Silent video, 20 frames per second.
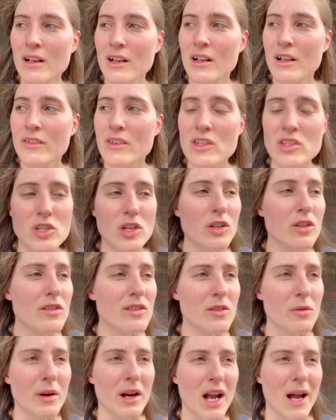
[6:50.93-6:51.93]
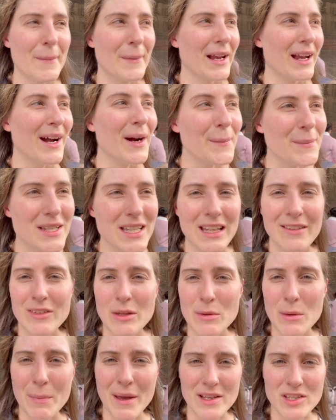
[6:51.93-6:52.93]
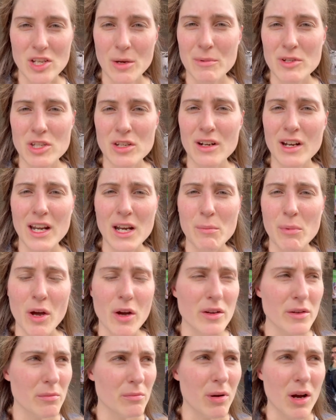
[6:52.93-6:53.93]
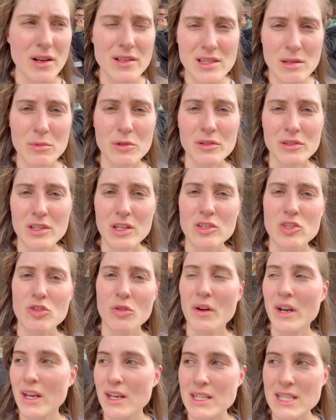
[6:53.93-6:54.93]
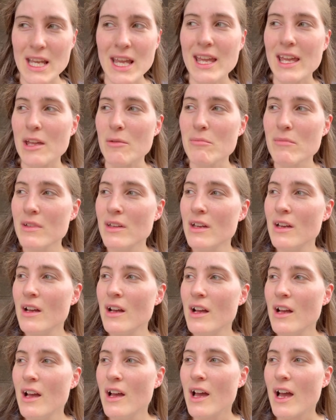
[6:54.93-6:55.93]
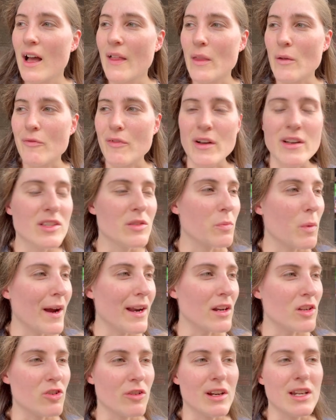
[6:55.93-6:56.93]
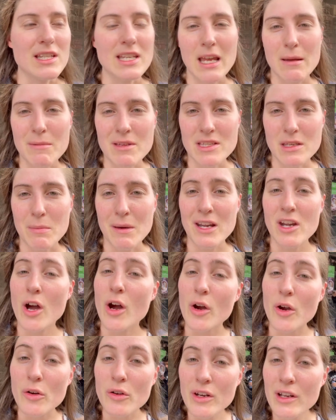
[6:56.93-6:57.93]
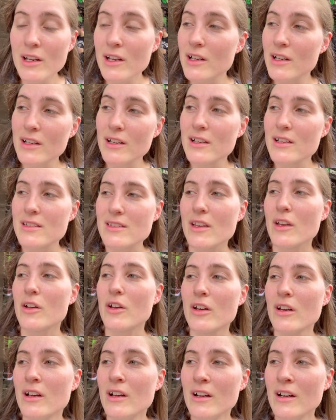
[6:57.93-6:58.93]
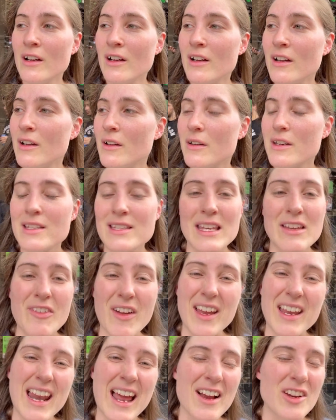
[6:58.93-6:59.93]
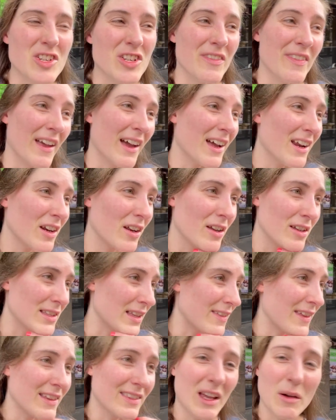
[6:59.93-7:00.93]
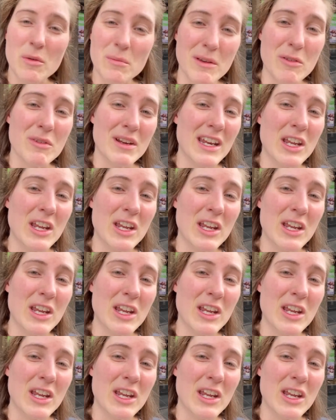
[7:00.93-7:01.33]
the students who are coming up to give them the best opportunity possible to join a team. And the first way to join a team is to be known. So let's see if I can action that, because I think that would be really